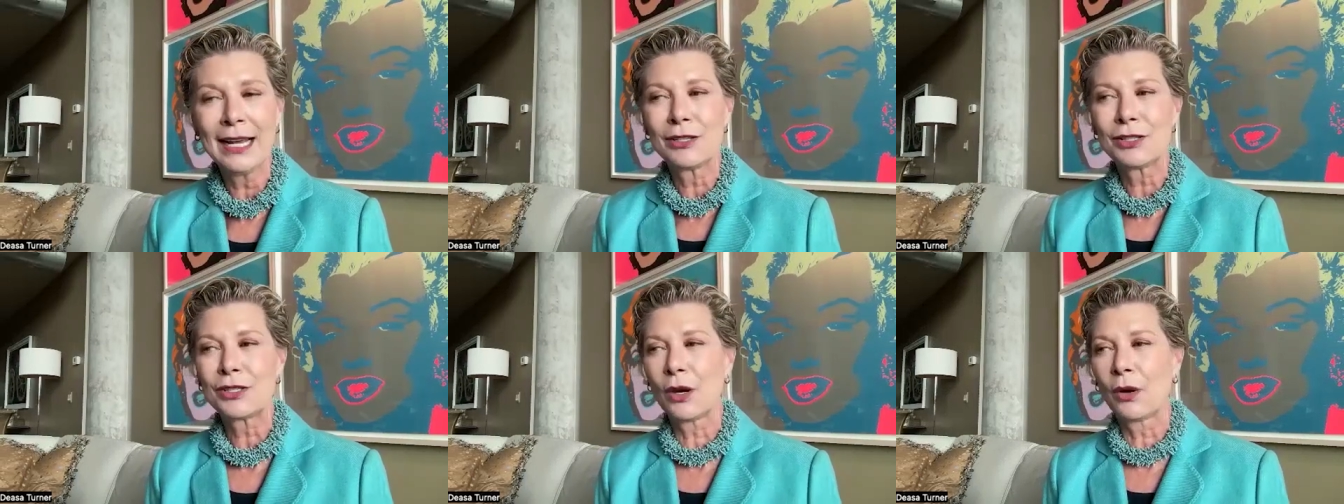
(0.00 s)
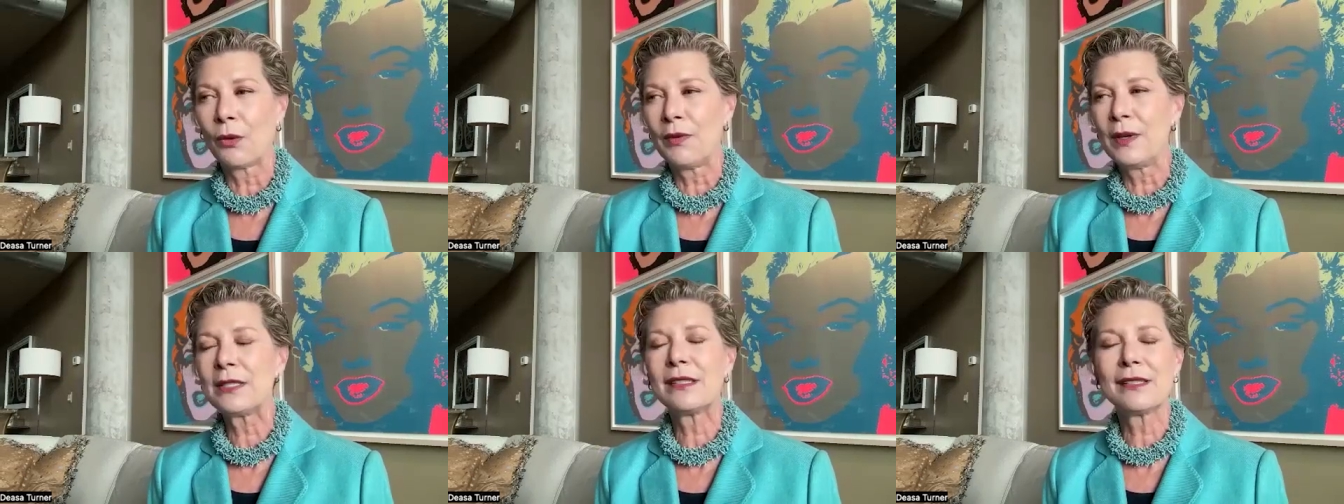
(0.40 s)
So
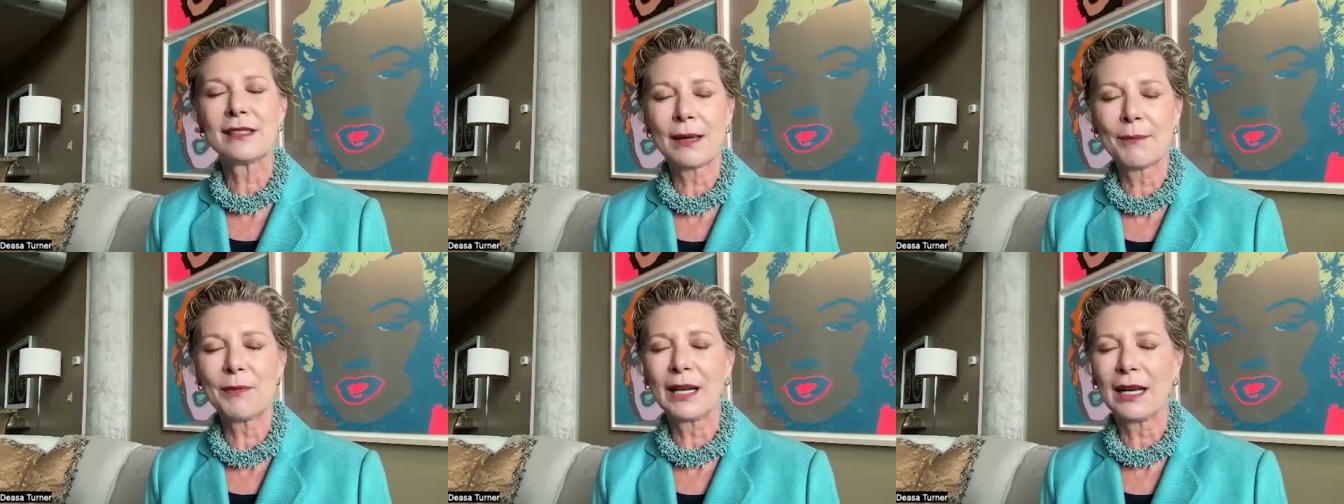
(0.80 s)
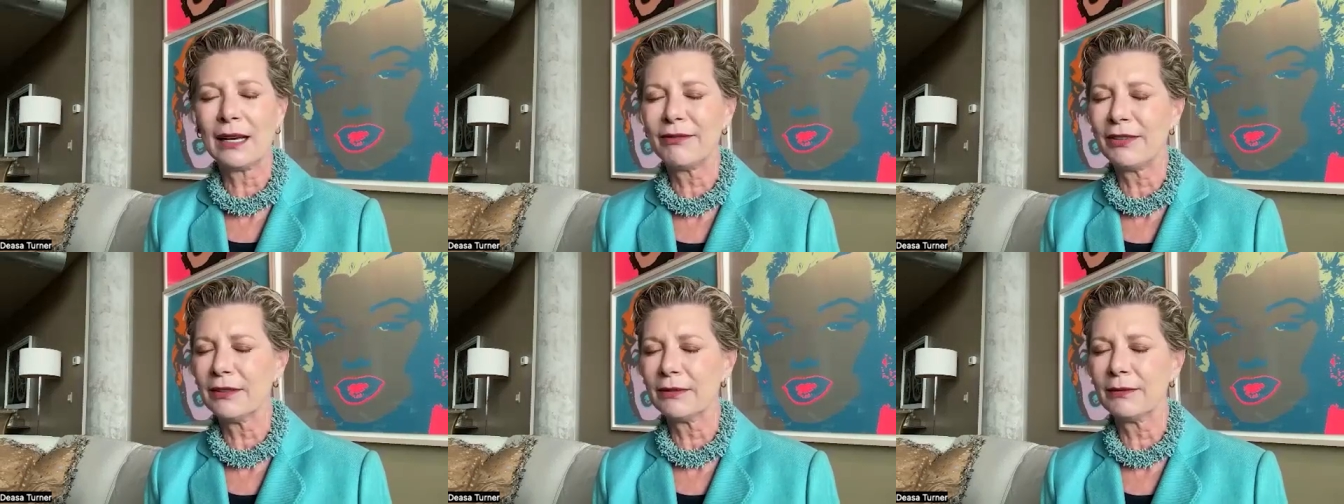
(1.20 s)
this is something I
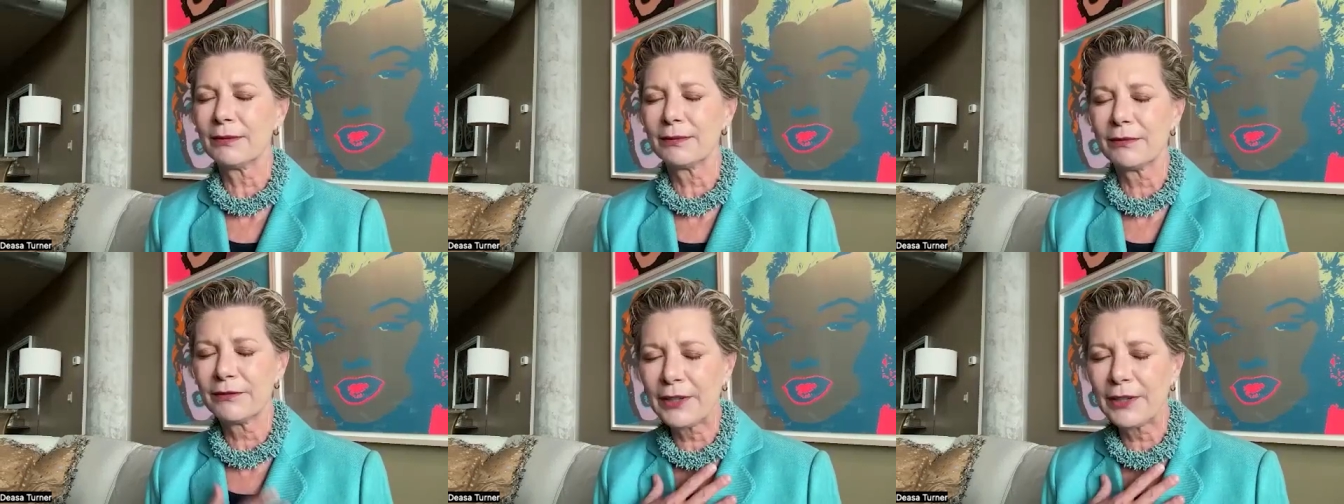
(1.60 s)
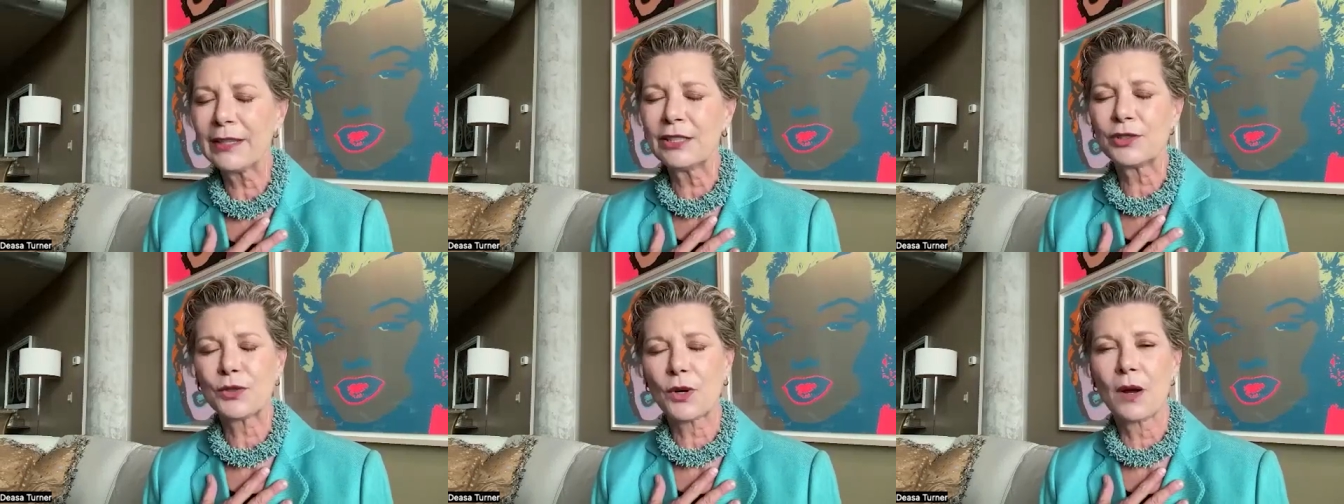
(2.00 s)
feel very
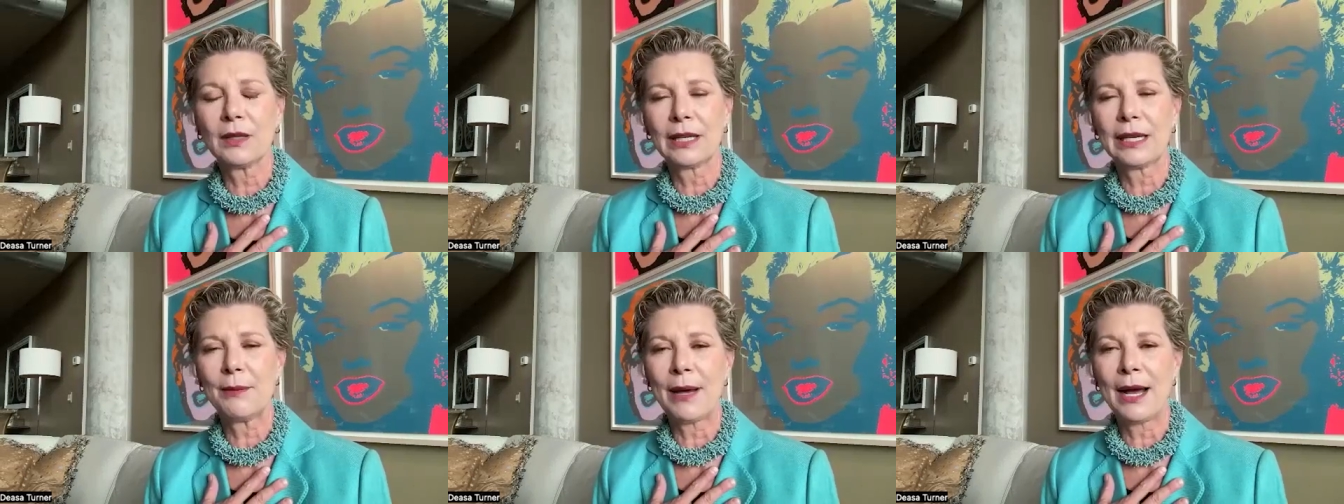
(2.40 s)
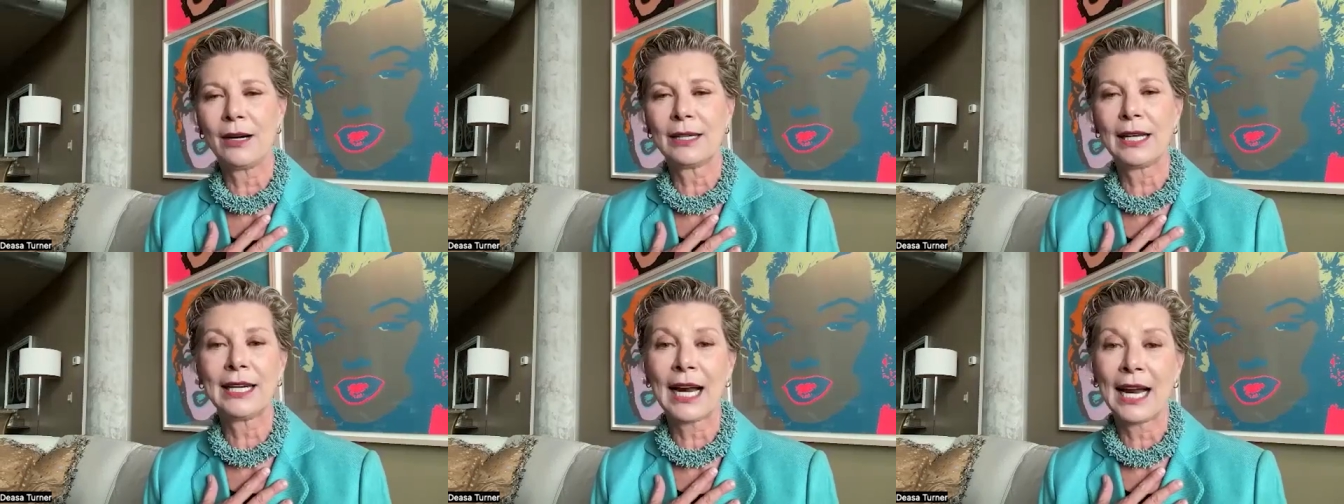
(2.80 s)
strongly
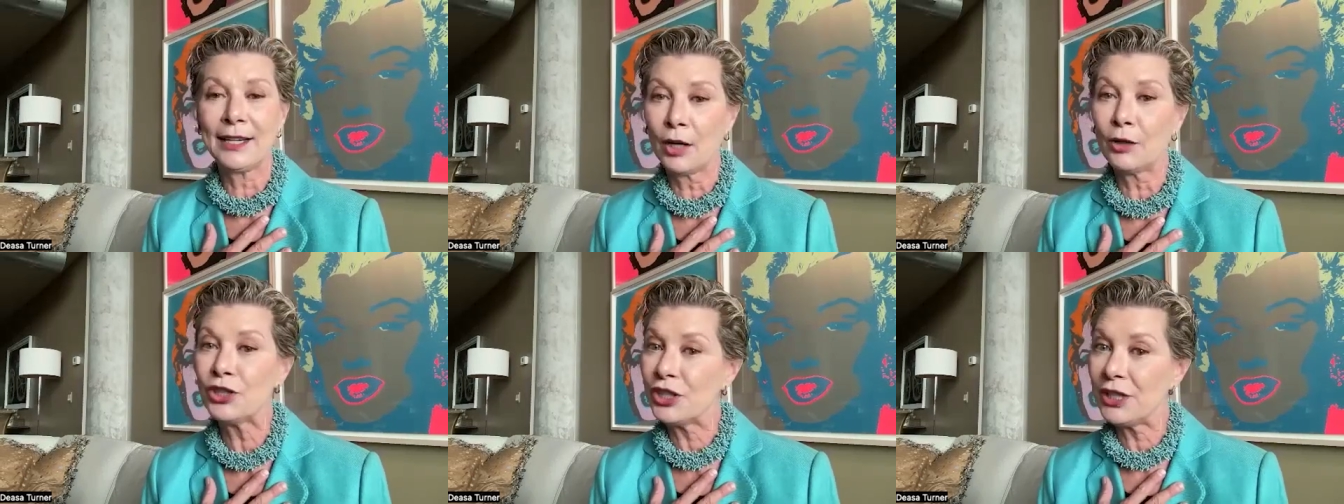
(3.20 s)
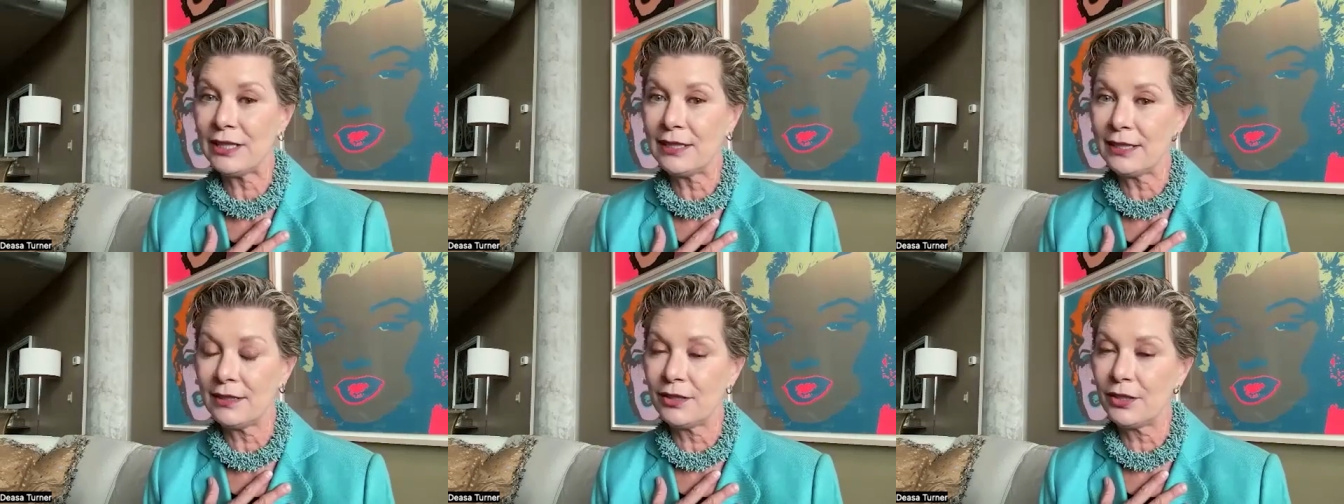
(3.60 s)
about, and I know she
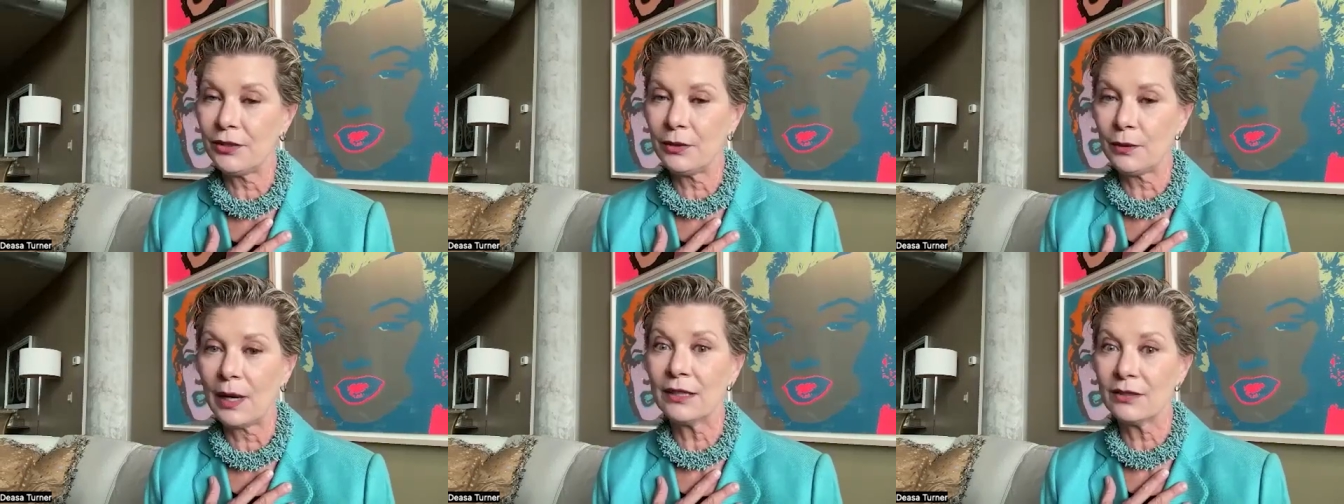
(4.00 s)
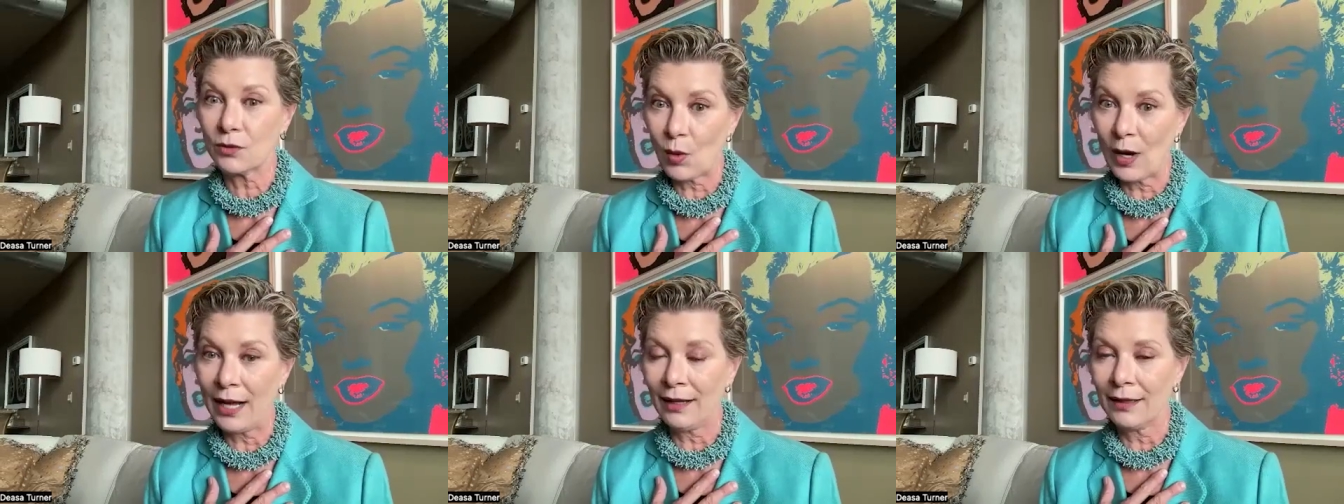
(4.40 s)
did too as
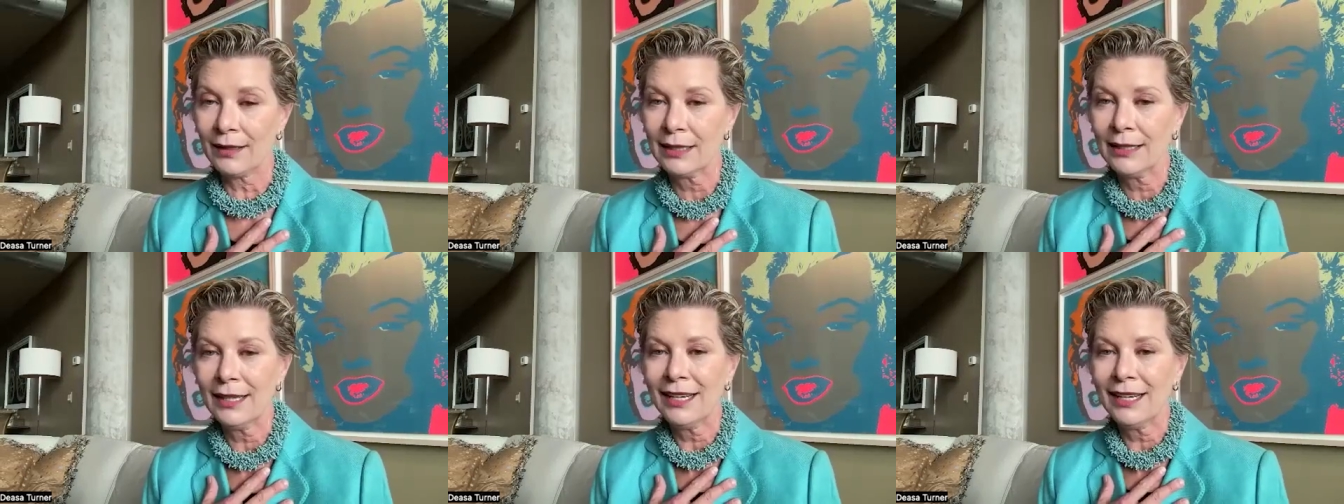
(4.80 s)
well.